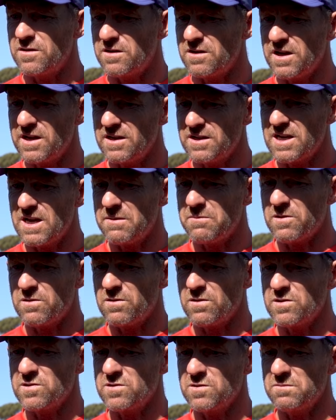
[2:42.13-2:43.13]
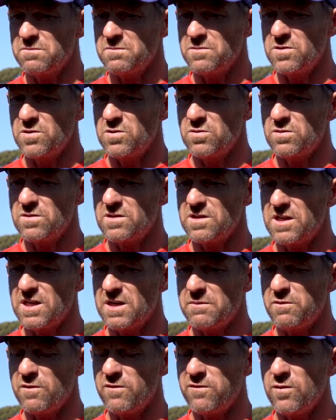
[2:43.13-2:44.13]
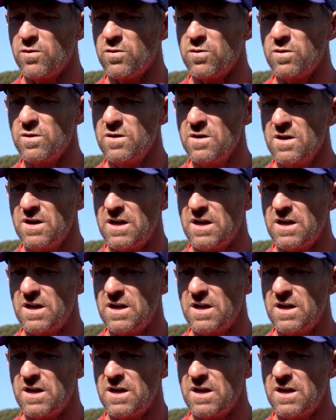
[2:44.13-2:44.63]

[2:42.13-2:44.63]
and he come across from North the year before.